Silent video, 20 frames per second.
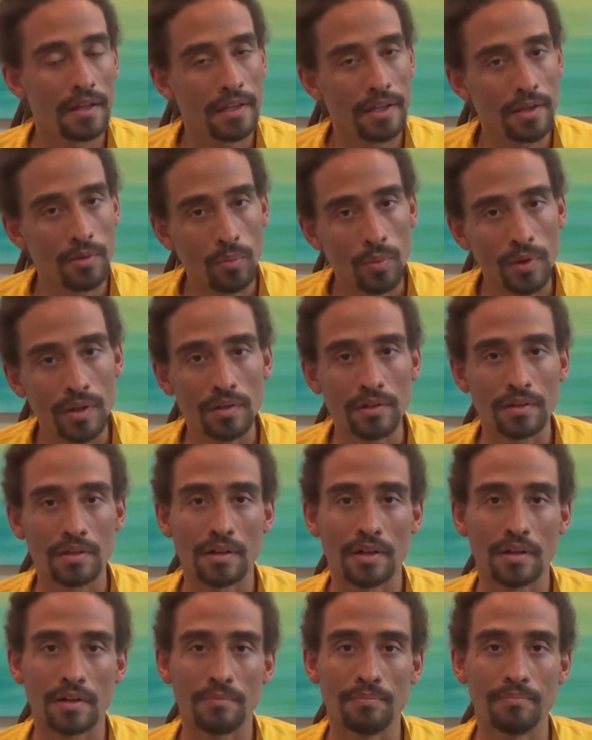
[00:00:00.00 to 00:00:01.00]
He will
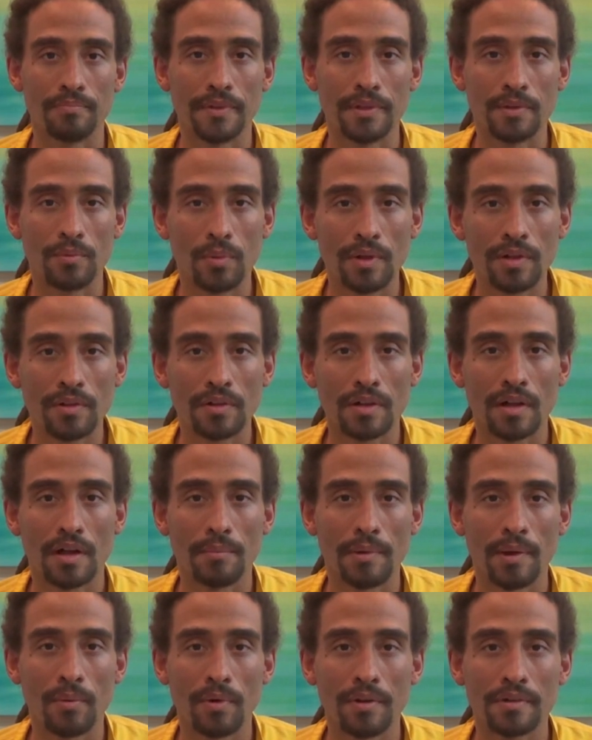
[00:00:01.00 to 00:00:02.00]
come. He will come.
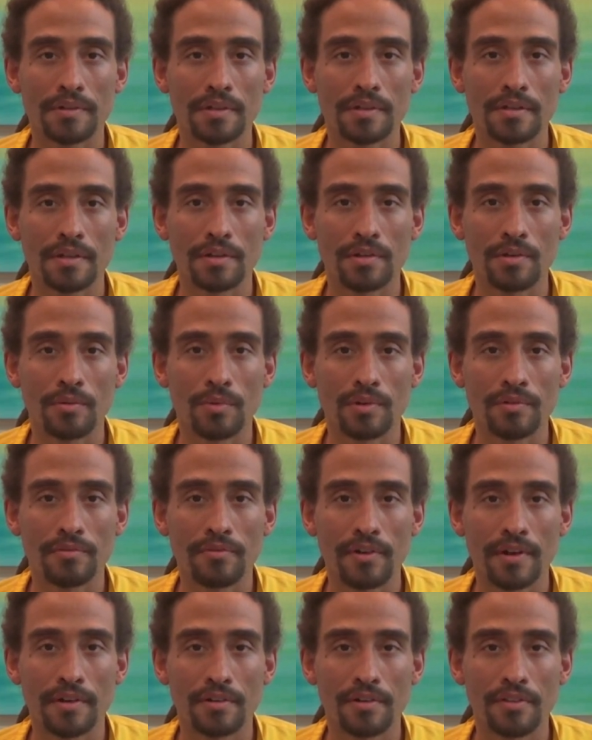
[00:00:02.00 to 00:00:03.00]
I want to tell you one
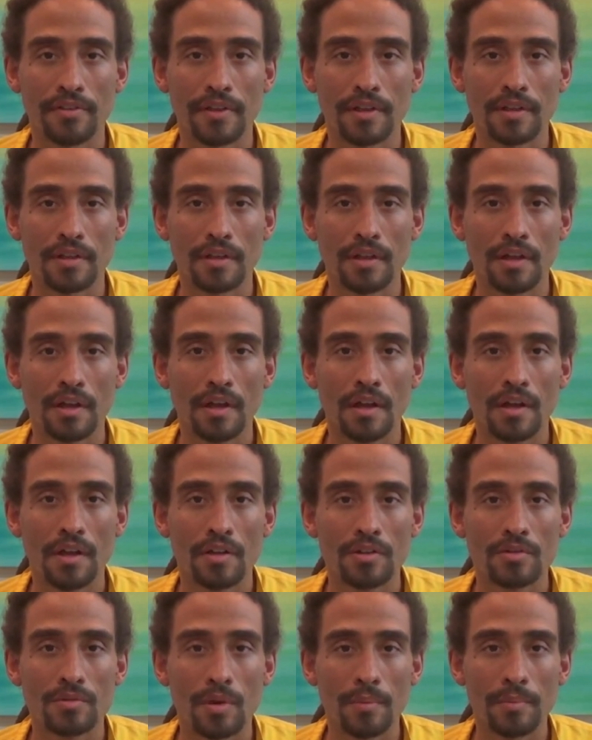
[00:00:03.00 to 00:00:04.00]
final thing.
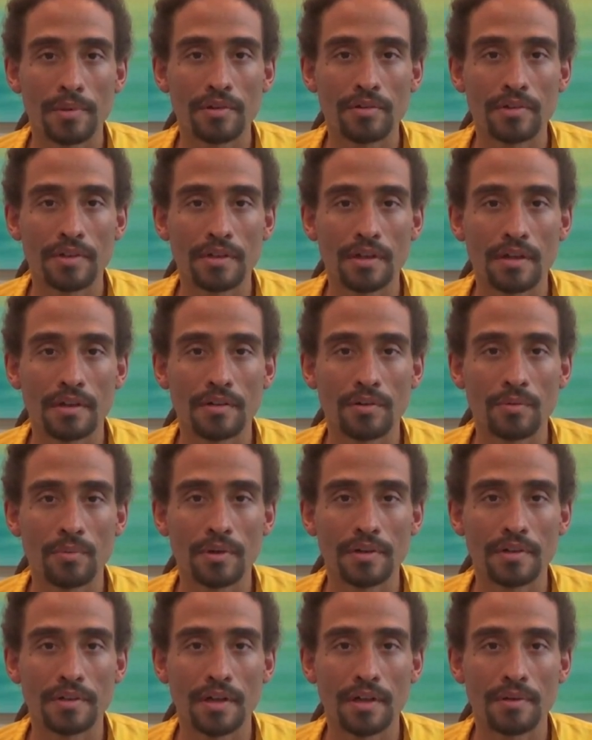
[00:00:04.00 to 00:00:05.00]
Swami Kriyananda
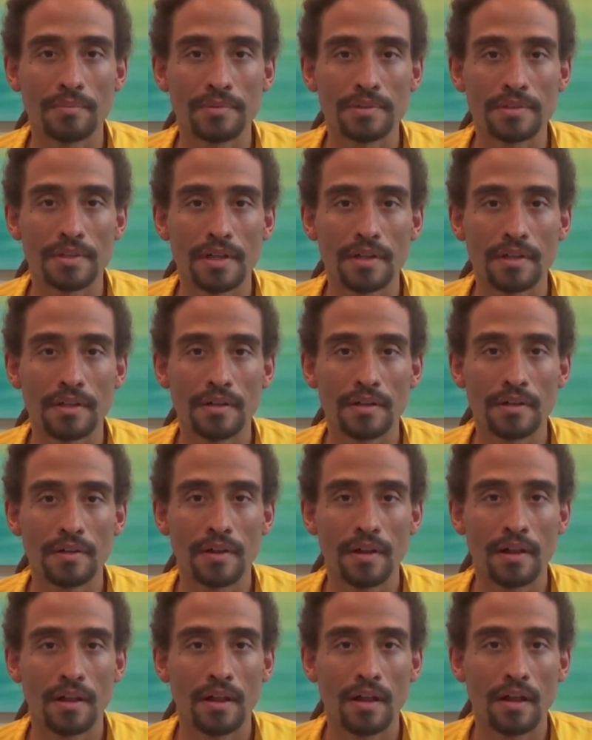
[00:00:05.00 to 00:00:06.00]
one time said,
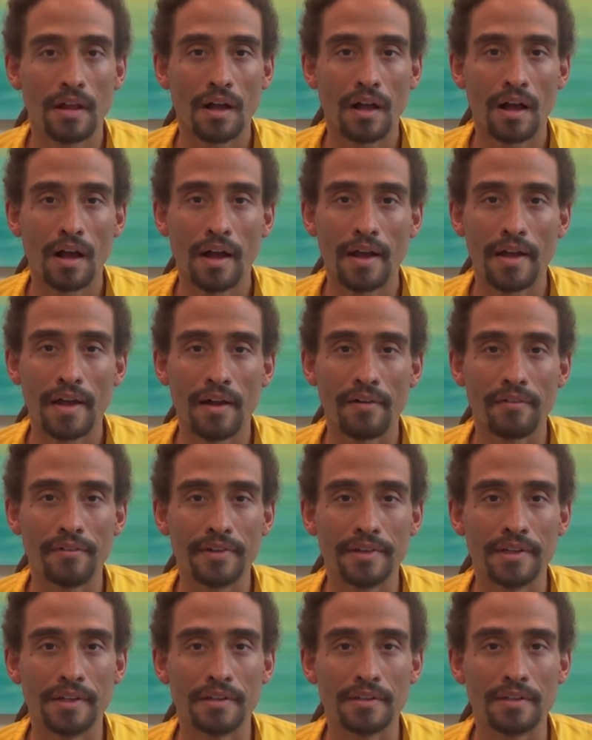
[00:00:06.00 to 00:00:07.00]
I have a
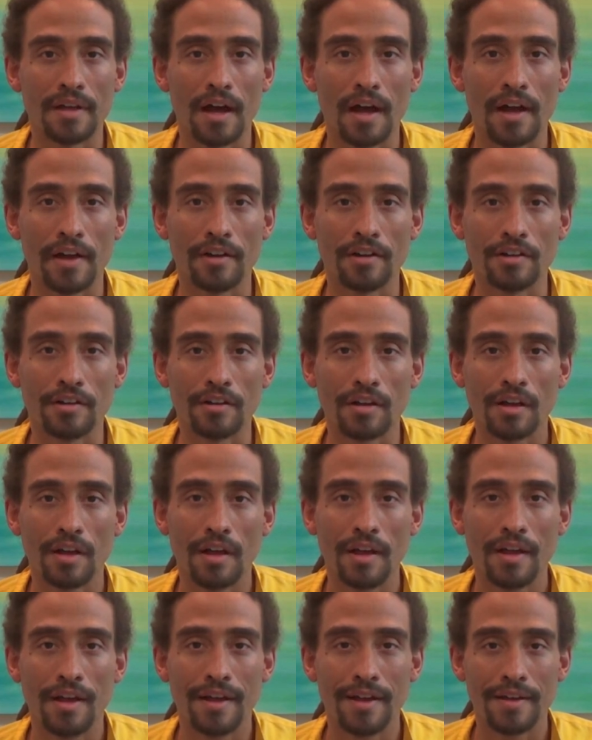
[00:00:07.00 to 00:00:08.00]
desire
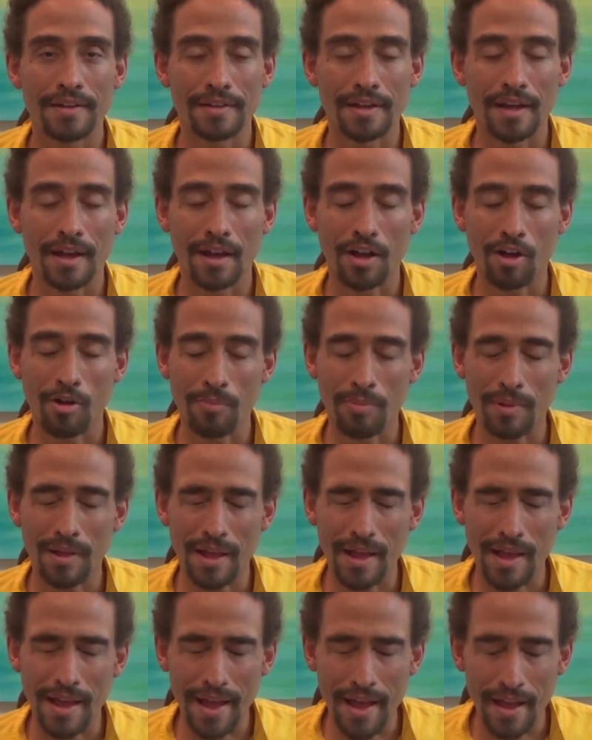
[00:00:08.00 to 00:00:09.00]
to help
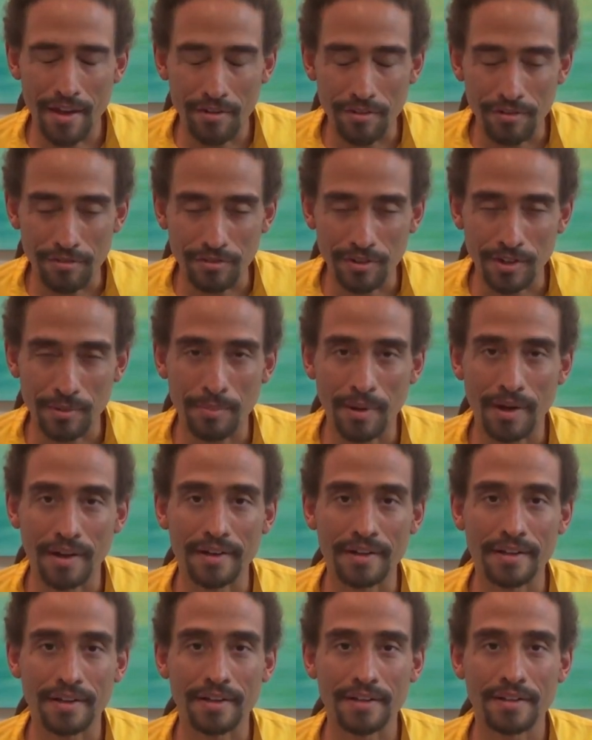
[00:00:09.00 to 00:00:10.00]

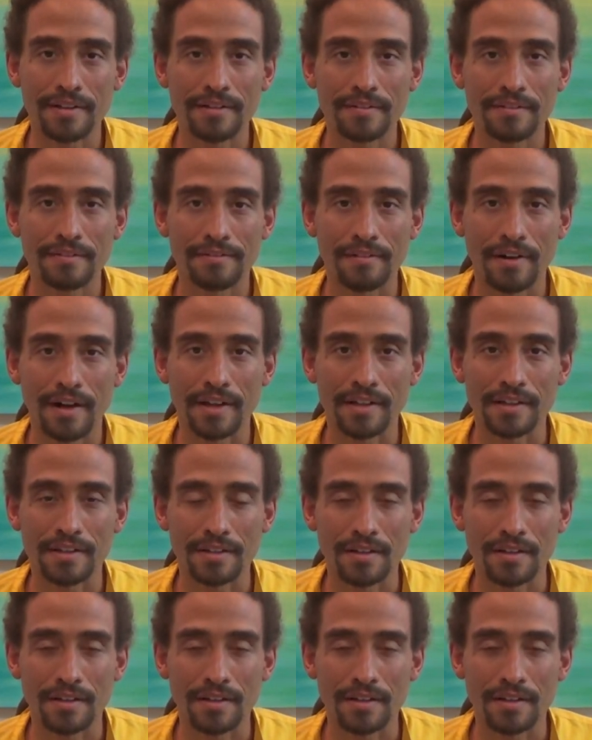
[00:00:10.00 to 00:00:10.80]
everybody find